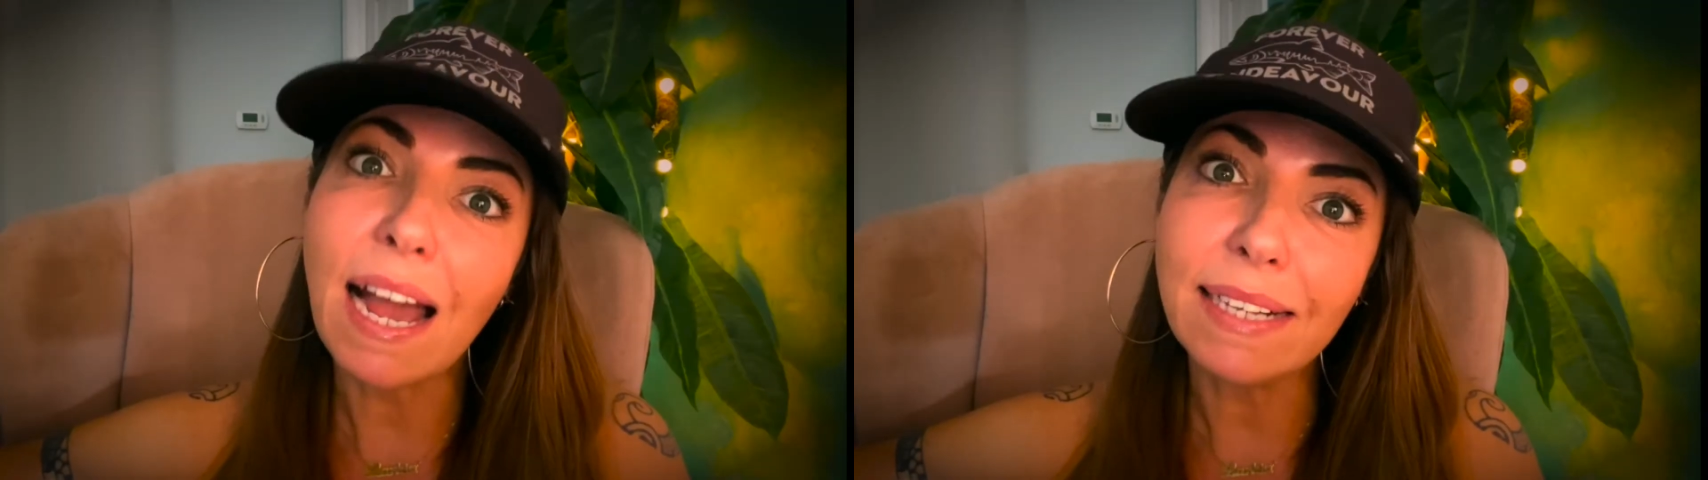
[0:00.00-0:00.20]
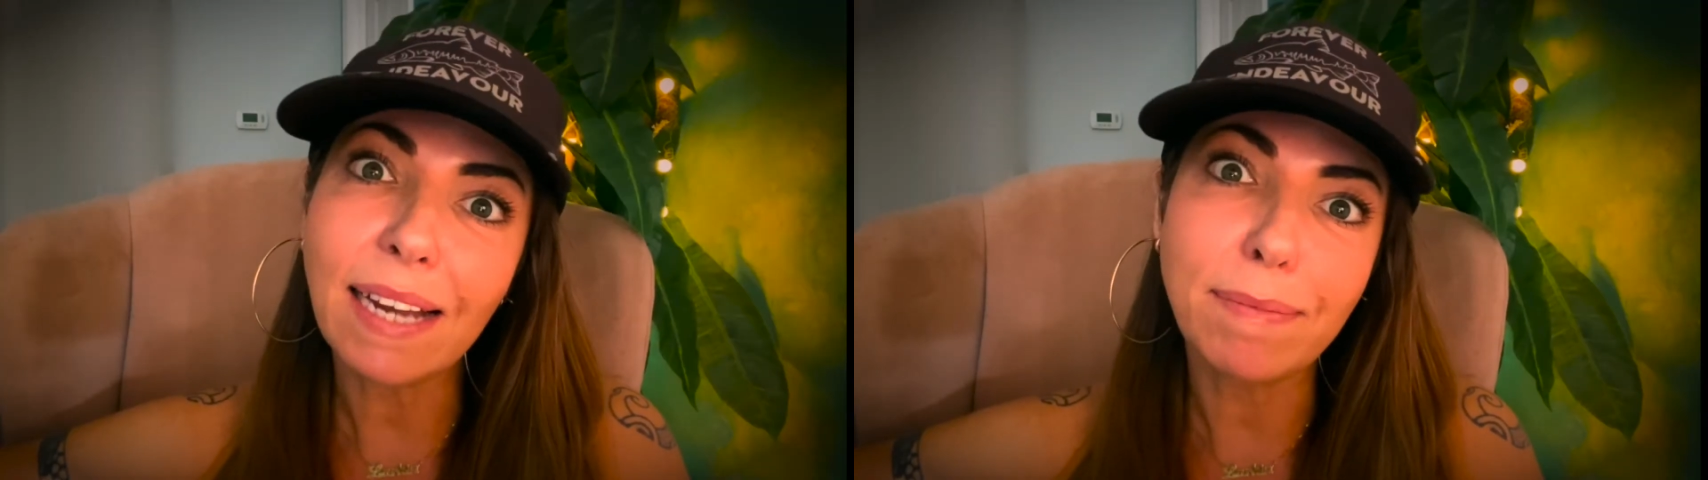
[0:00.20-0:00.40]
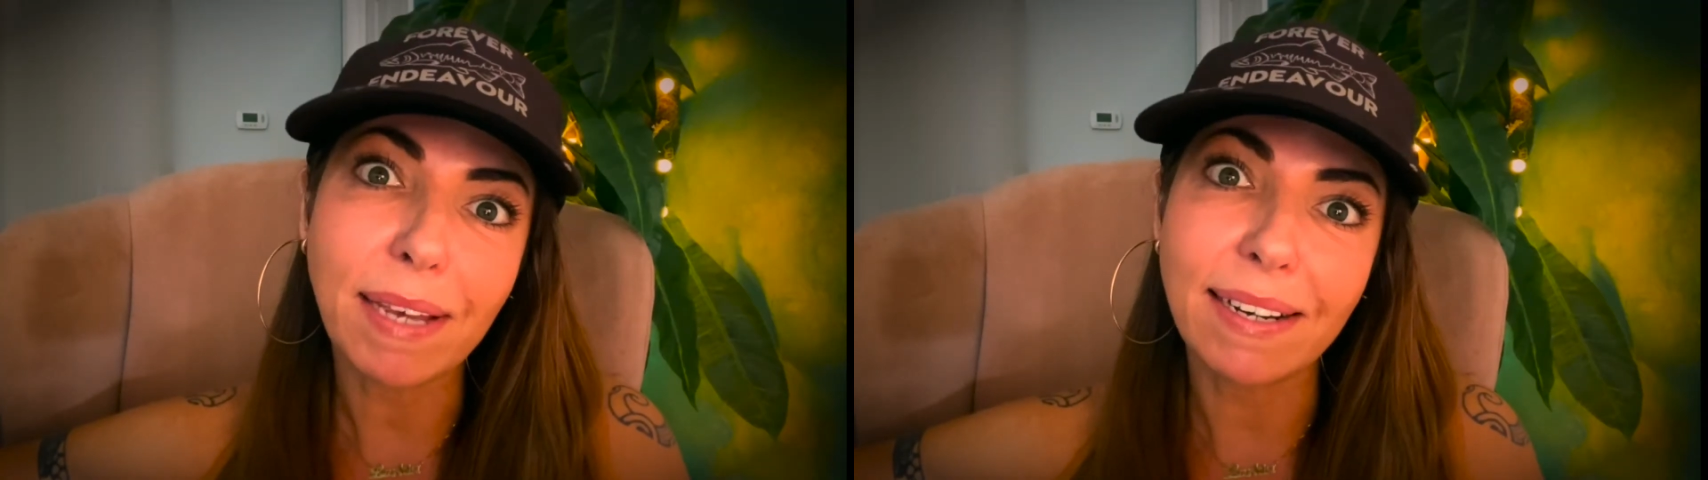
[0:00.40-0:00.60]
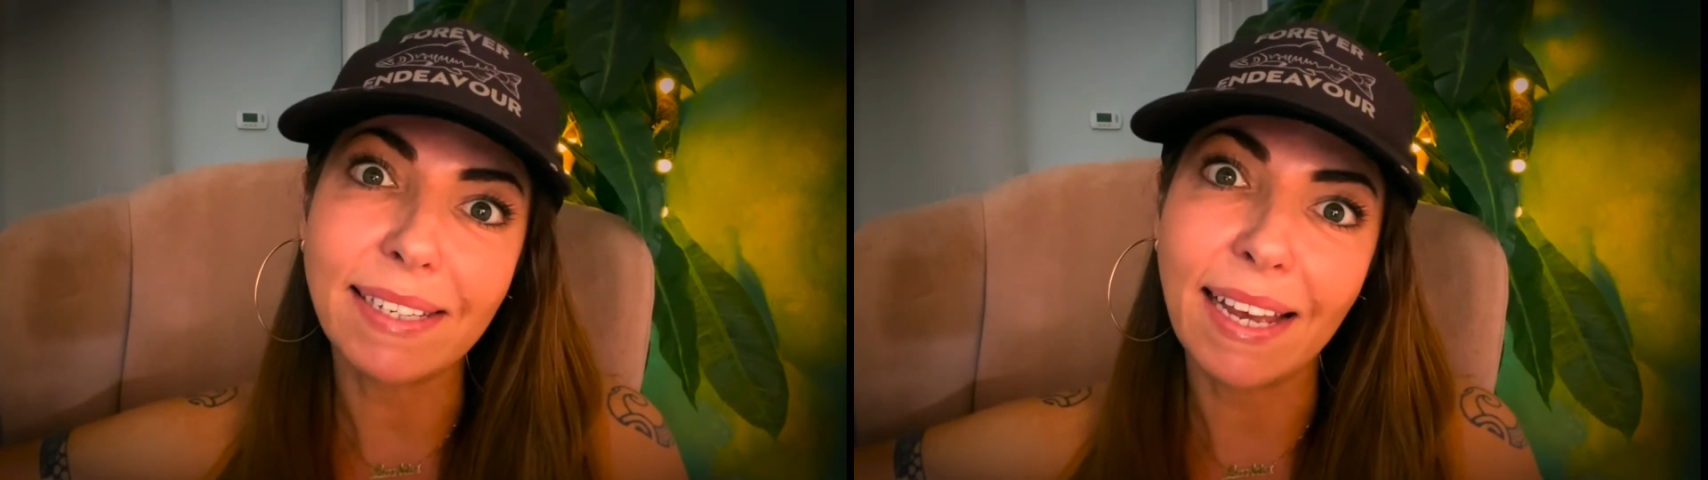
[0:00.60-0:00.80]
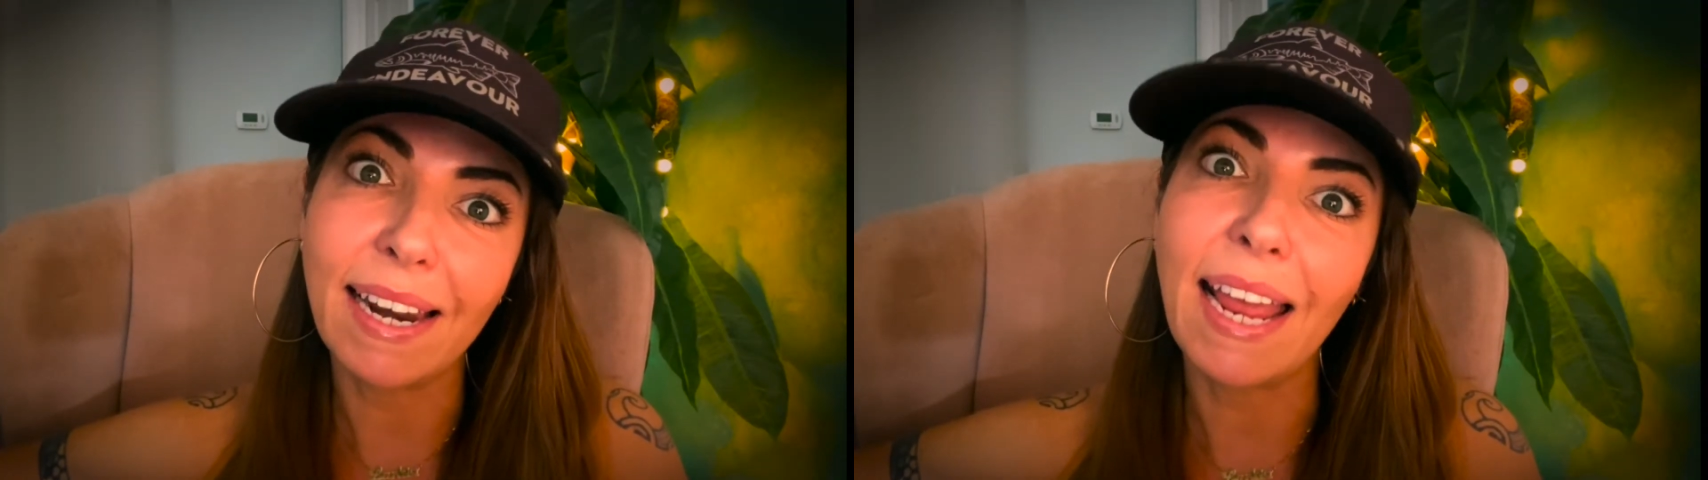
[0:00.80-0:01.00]
times out of
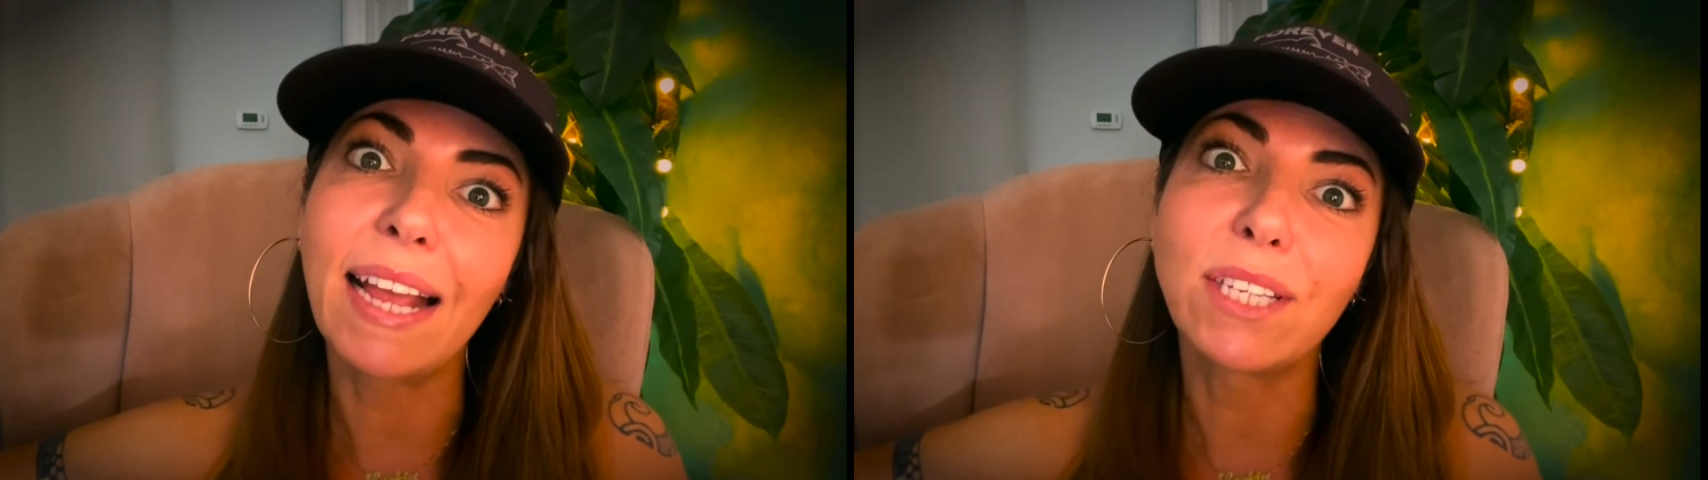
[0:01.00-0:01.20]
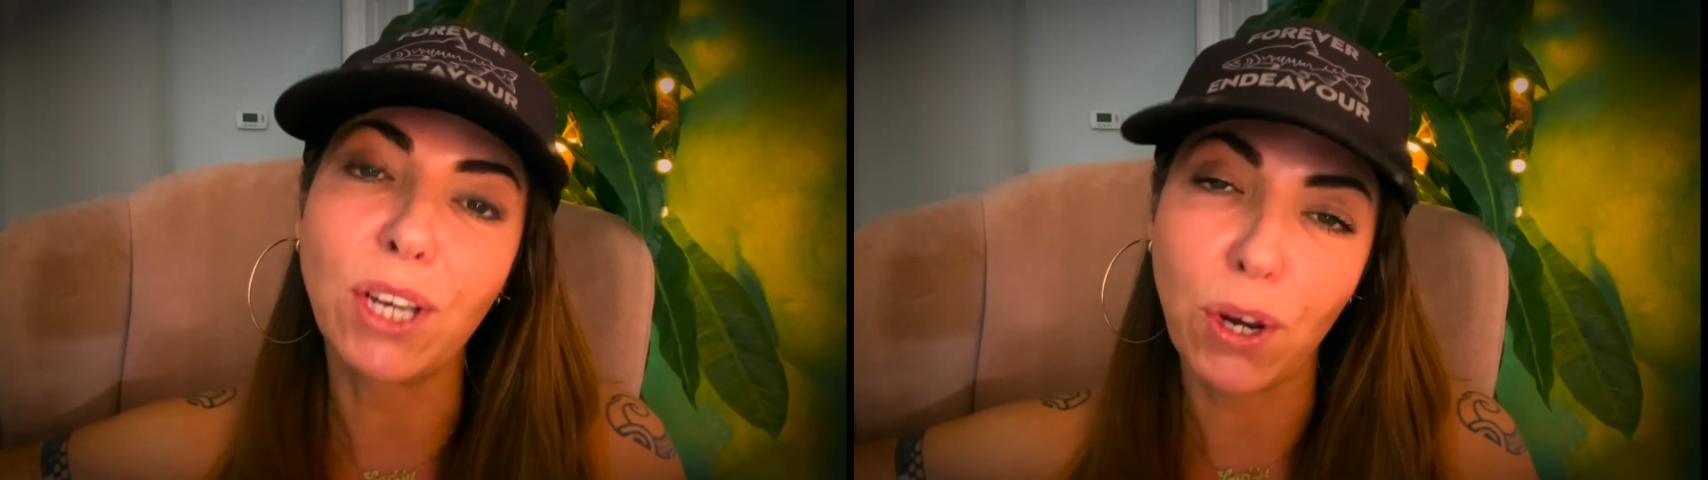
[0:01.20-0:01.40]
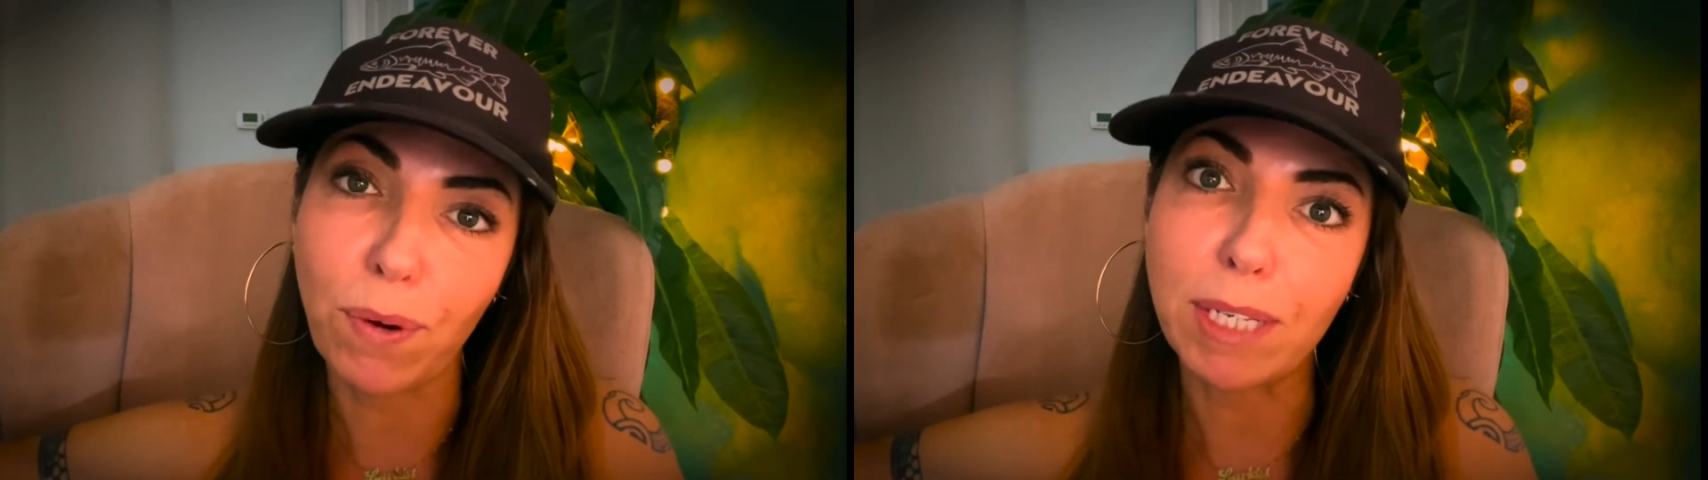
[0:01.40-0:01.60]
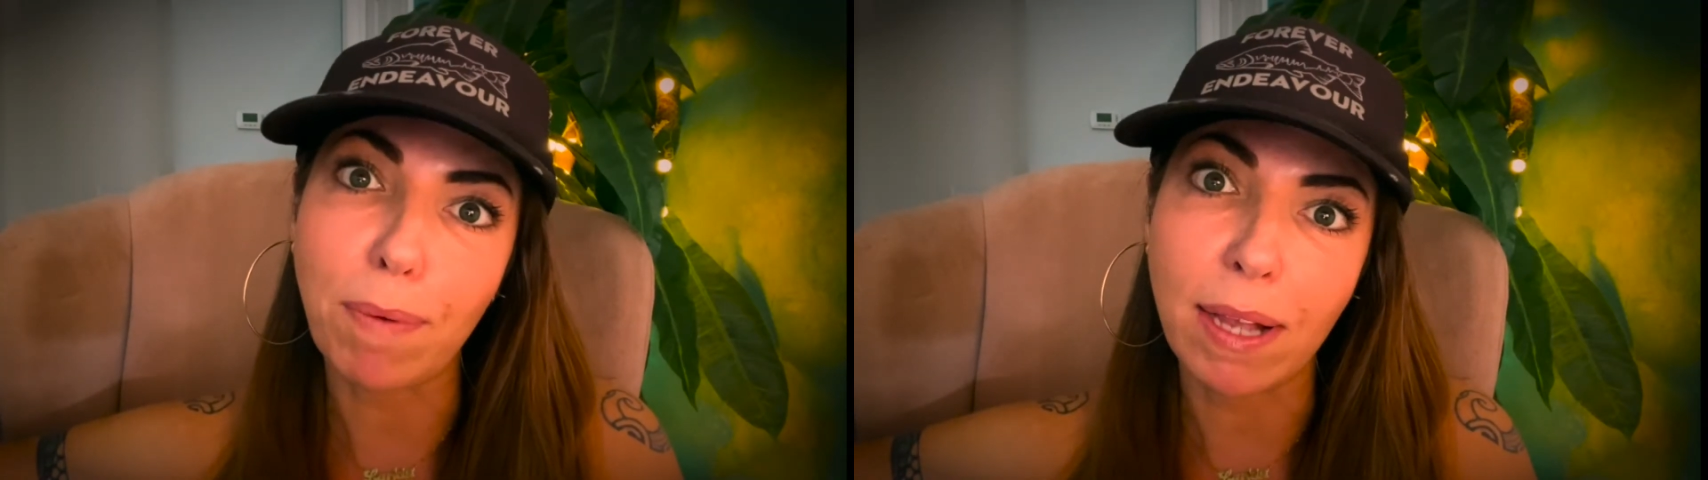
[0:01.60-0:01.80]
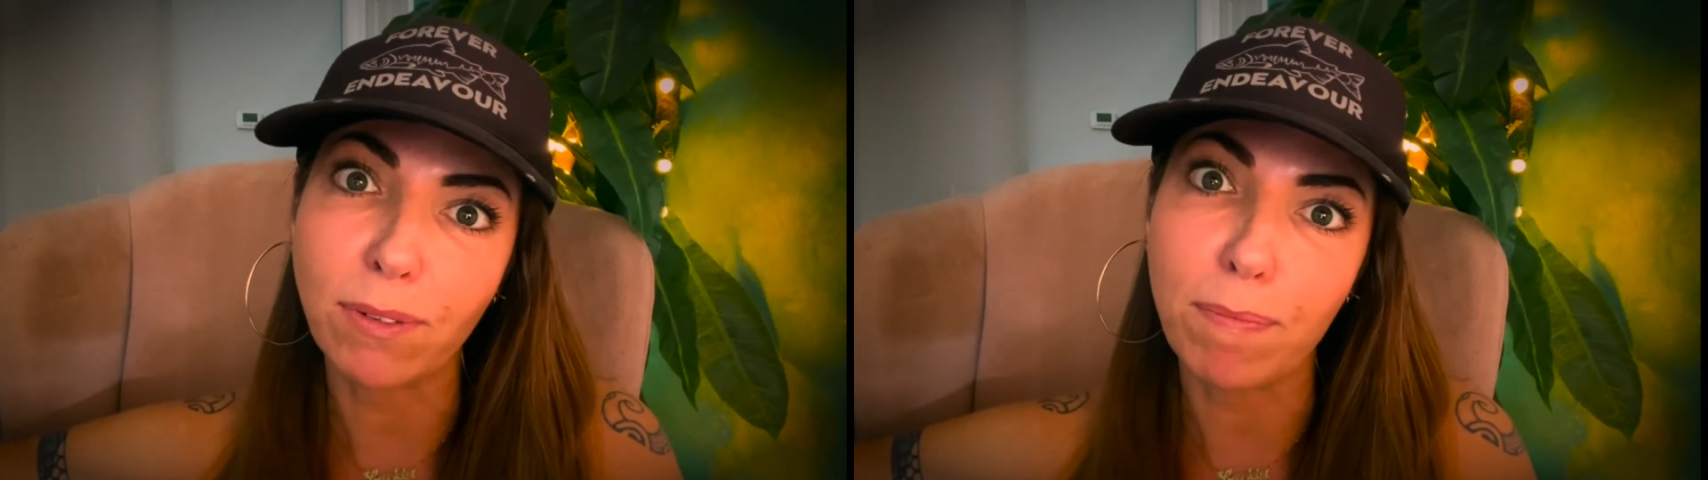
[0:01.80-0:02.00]
10, it gets a good
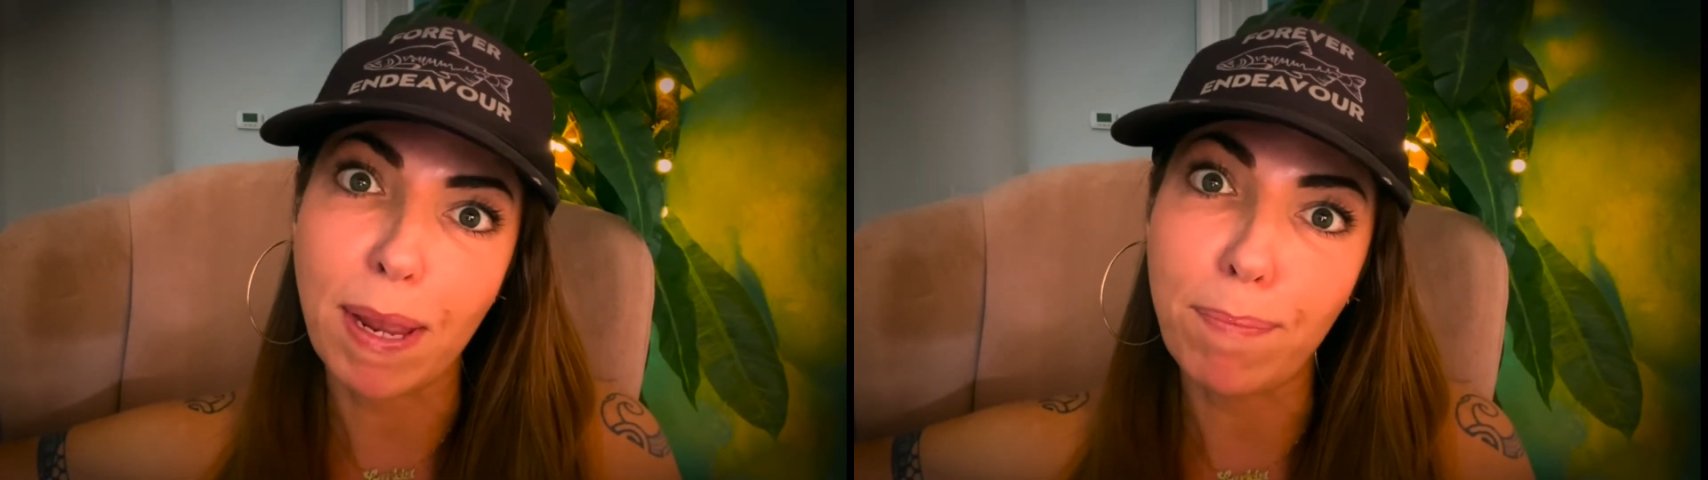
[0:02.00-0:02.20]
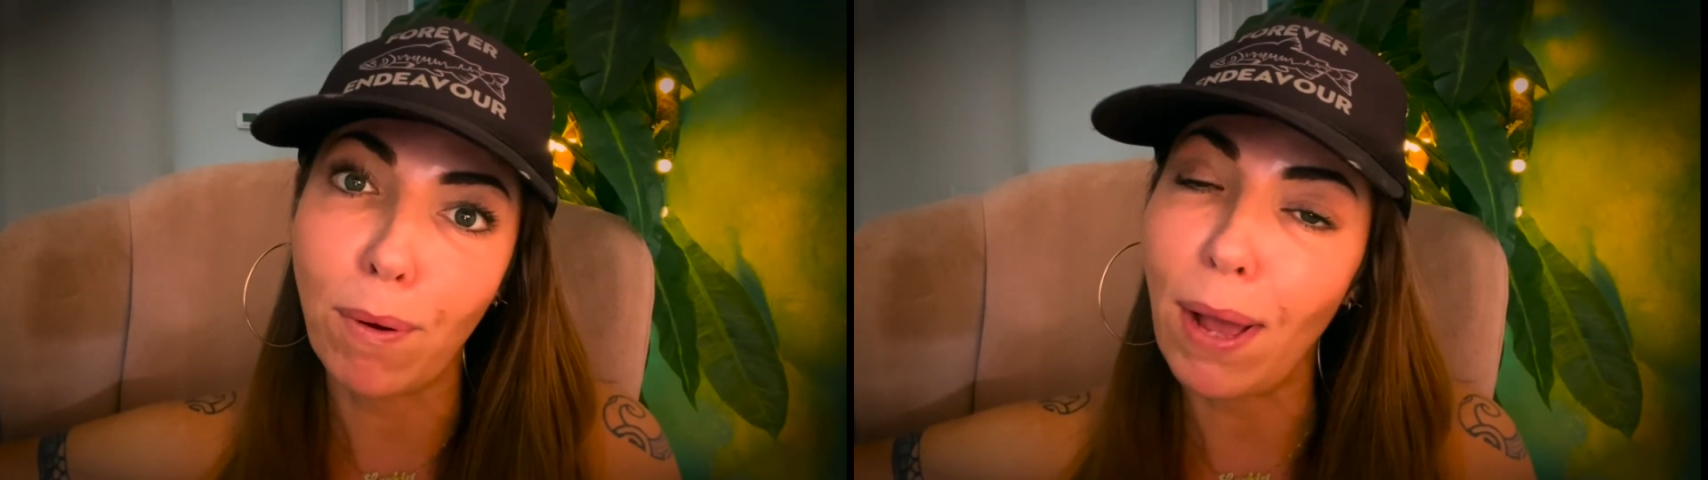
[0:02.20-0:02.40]
response from people,